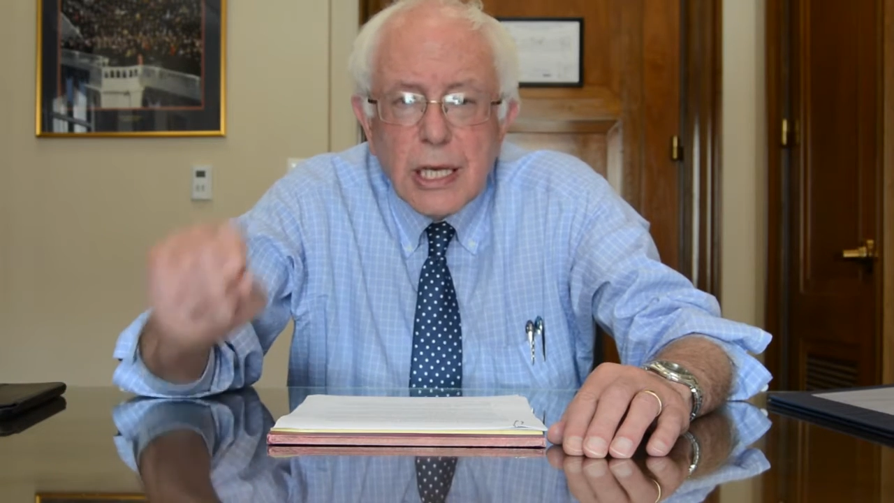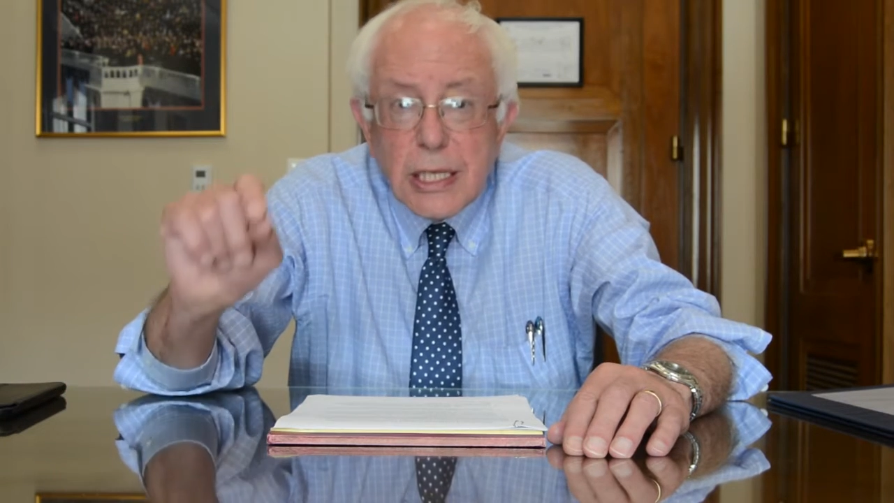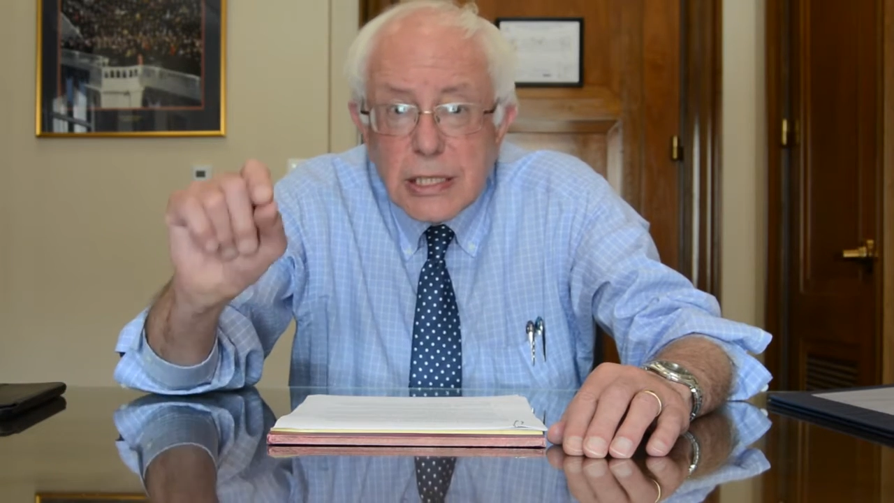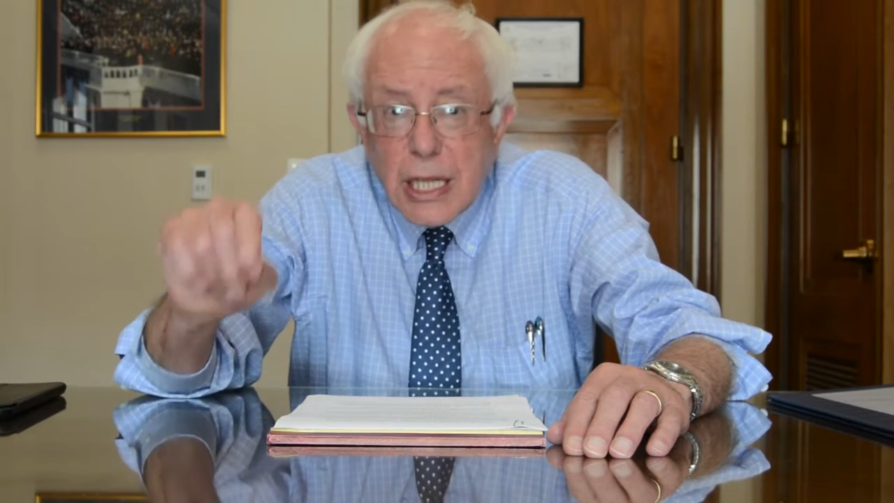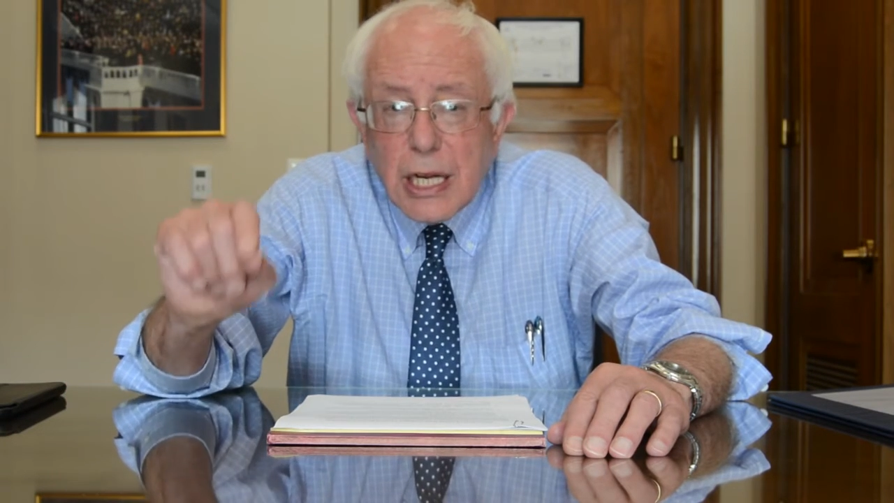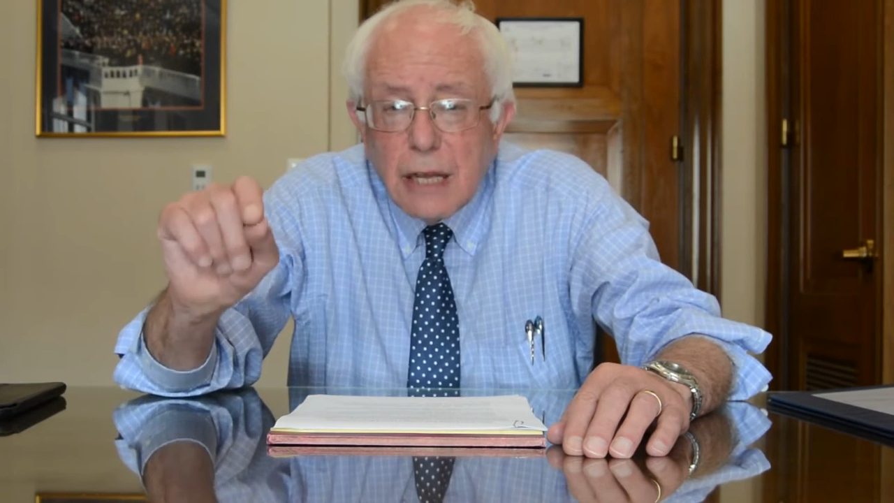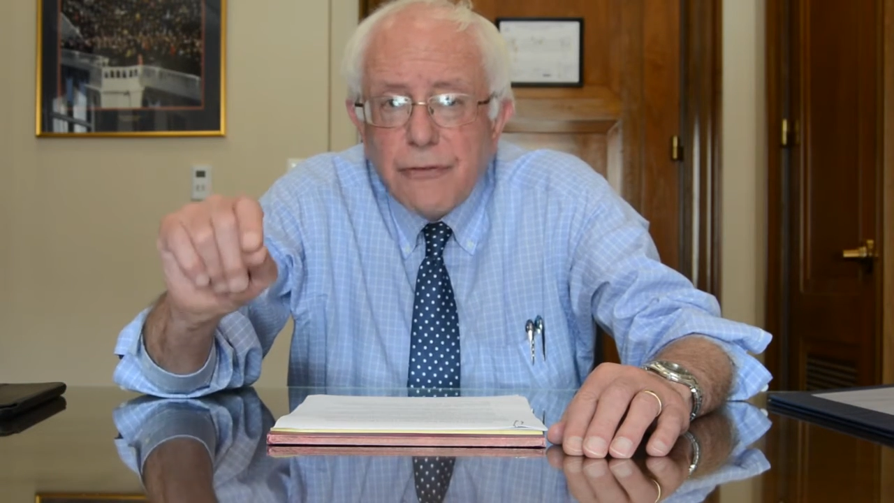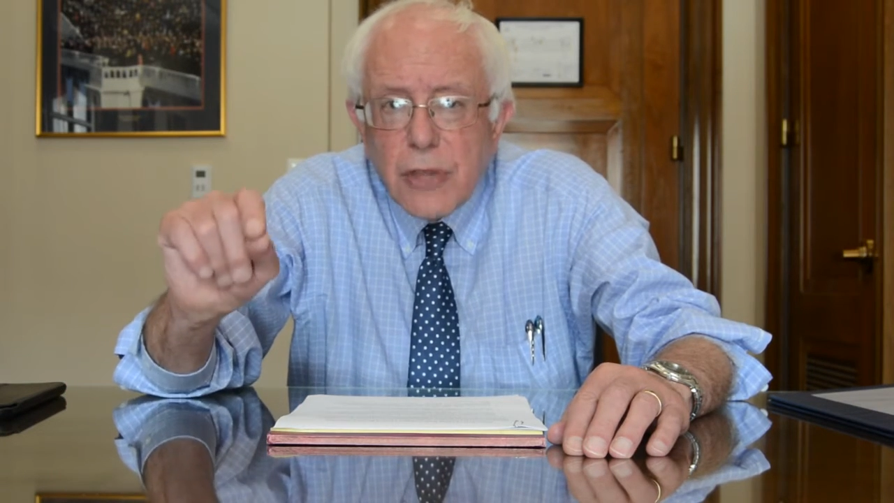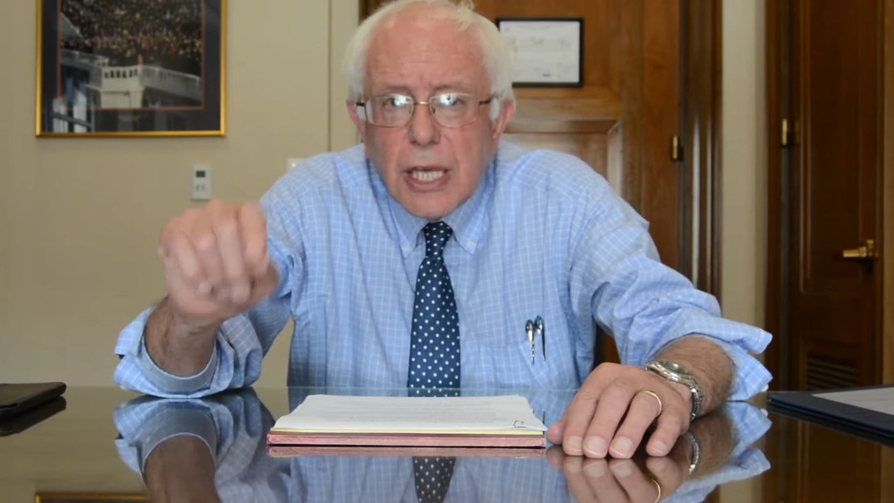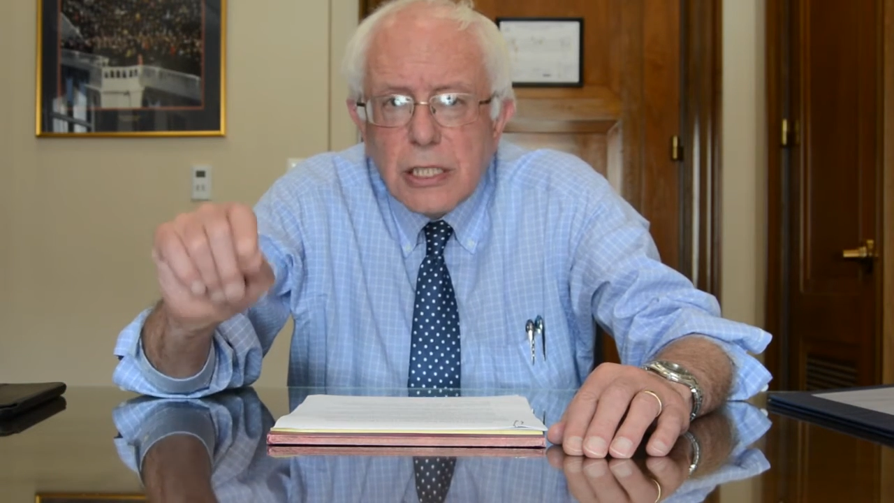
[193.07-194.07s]
is that
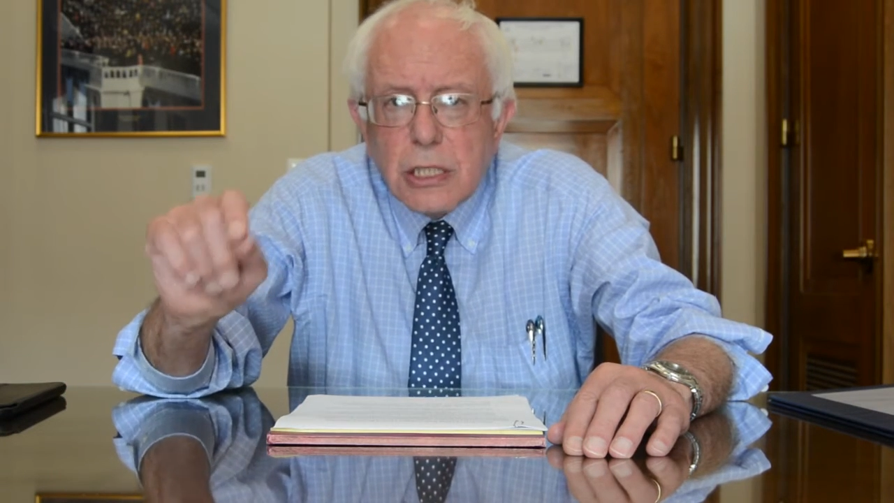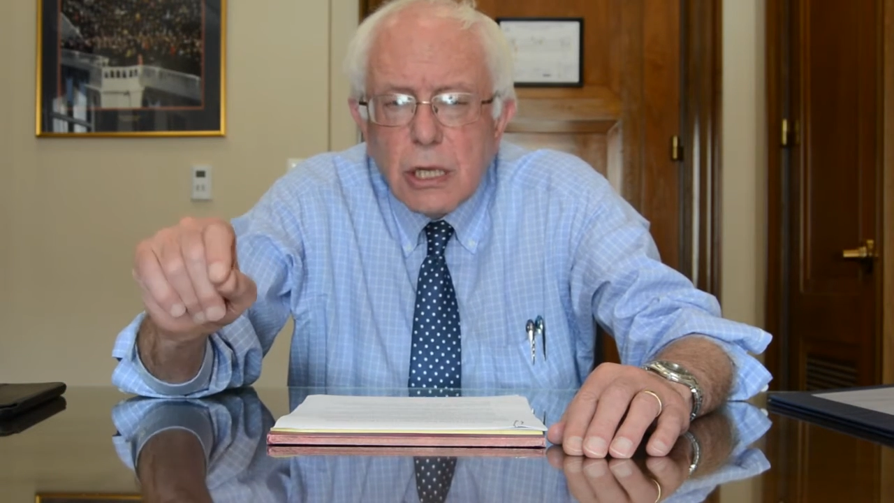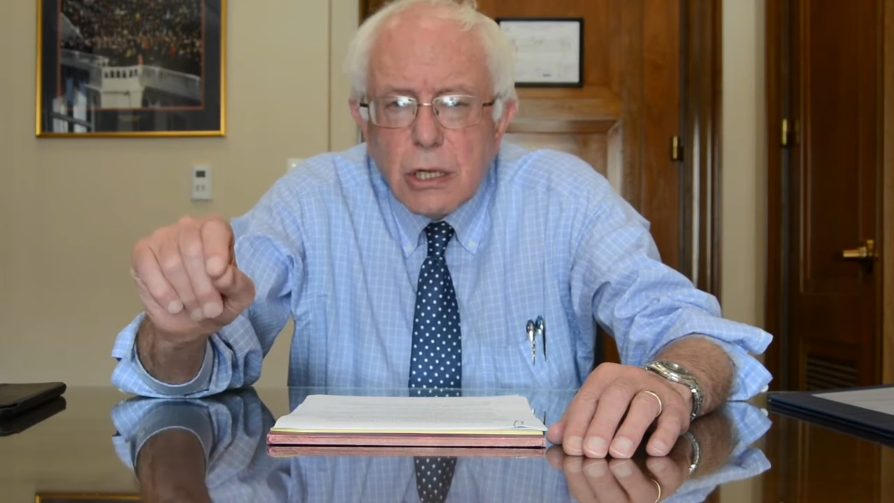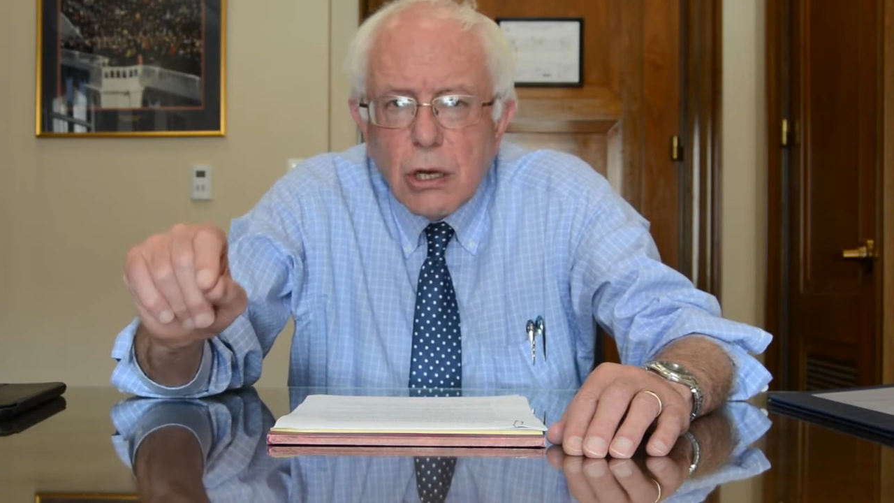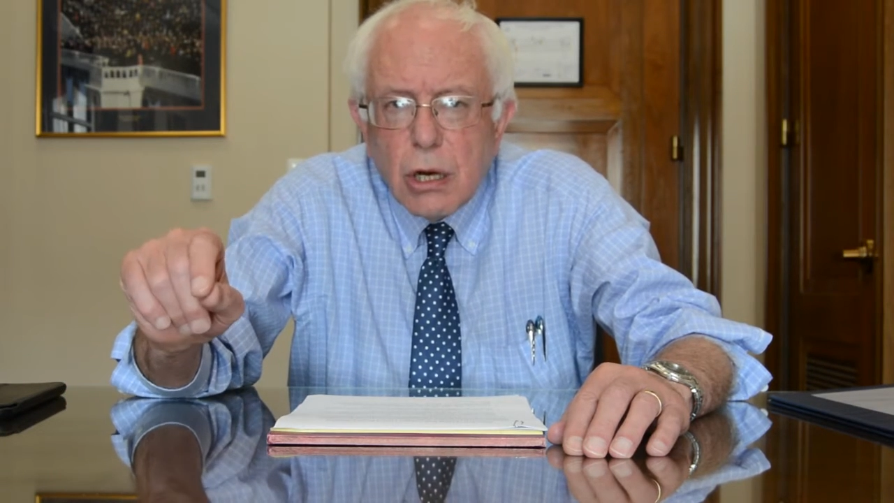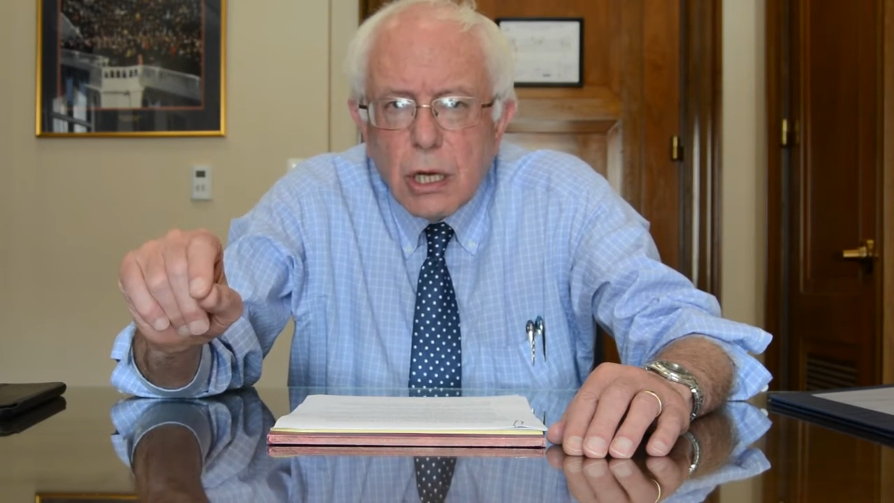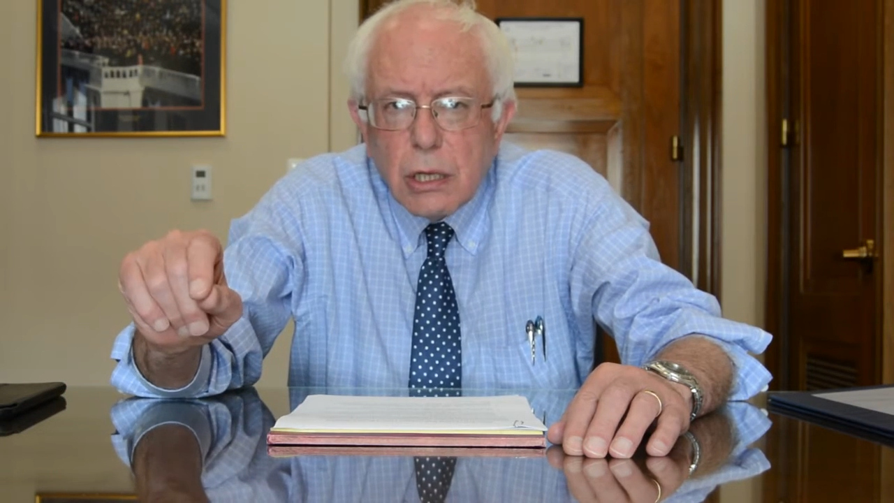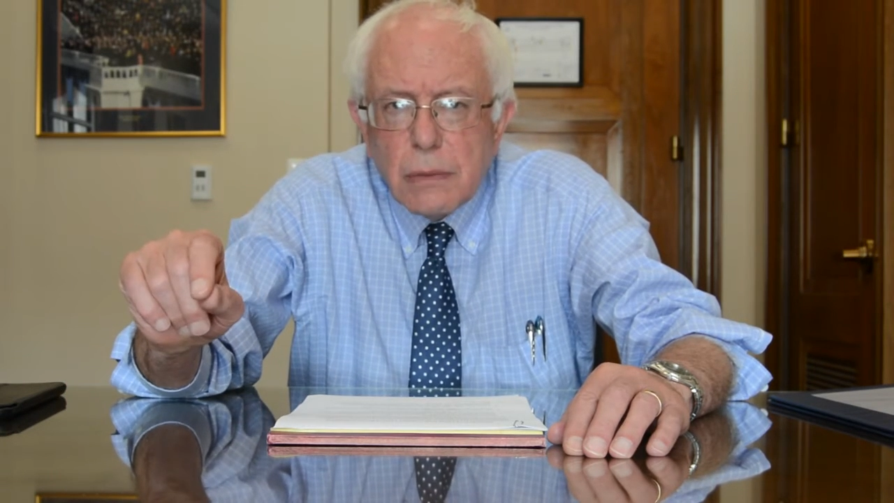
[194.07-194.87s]
if they study hard